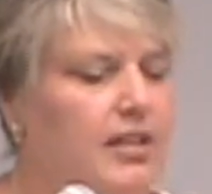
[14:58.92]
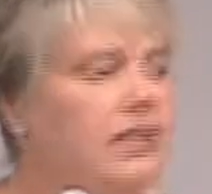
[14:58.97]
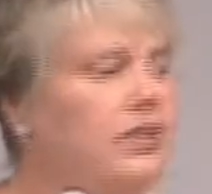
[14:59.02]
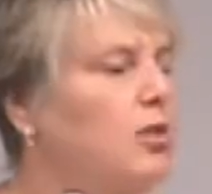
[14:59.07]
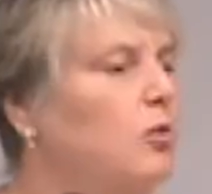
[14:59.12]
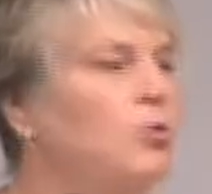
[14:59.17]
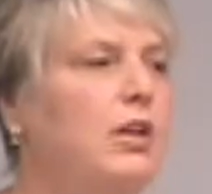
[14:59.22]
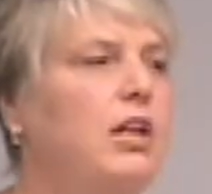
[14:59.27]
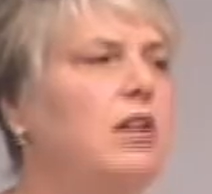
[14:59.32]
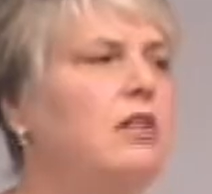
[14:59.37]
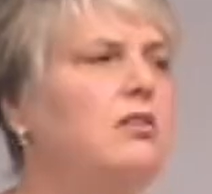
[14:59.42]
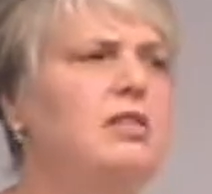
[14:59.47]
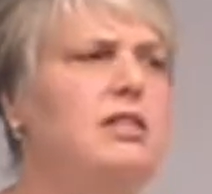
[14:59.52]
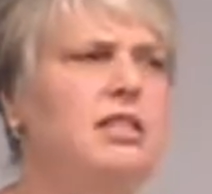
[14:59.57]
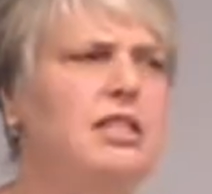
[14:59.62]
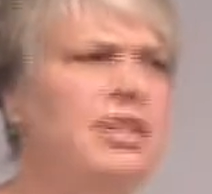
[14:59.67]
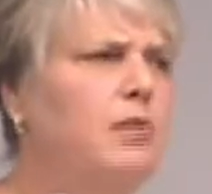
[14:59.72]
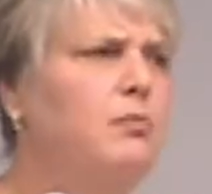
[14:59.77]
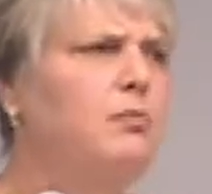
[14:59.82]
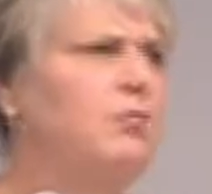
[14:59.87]
things that we are
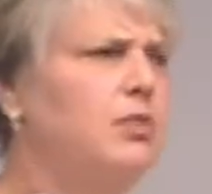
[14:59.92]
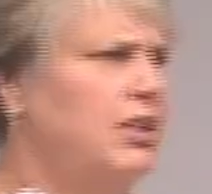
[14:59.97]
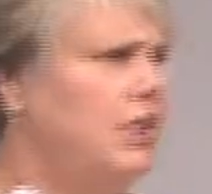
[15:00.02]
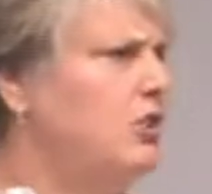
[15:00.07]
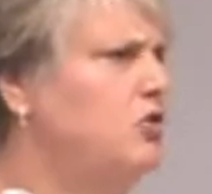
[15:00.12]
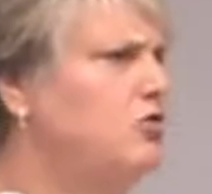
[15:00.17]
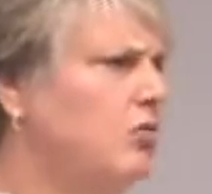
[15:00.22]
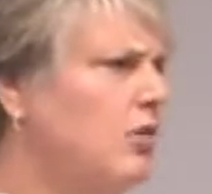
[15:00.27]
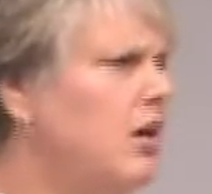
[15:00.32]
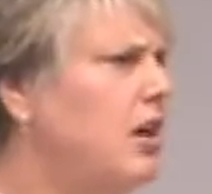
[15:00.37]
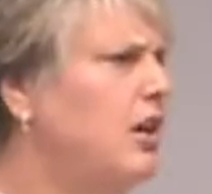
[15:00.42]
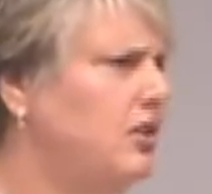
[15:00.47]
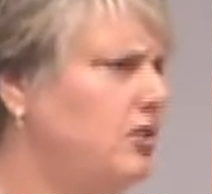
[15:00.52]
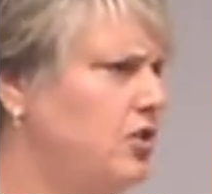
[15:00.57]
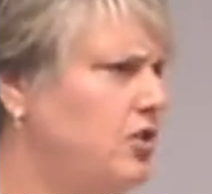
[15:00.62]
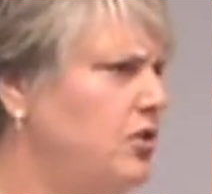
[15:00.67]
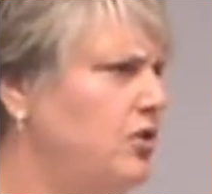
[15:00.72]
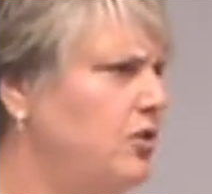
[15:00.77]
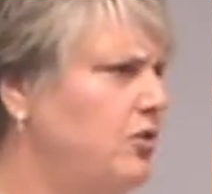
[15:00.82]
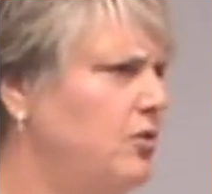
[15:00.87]
deeply
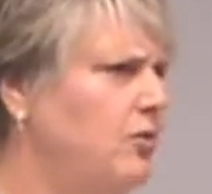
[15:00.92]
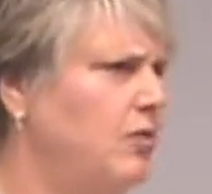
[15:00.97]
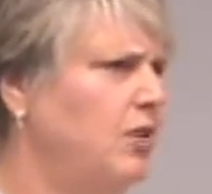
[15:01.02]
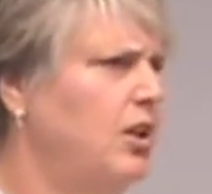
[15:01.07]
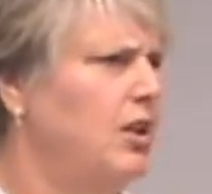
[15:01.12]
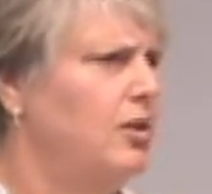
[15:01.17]
drawn to.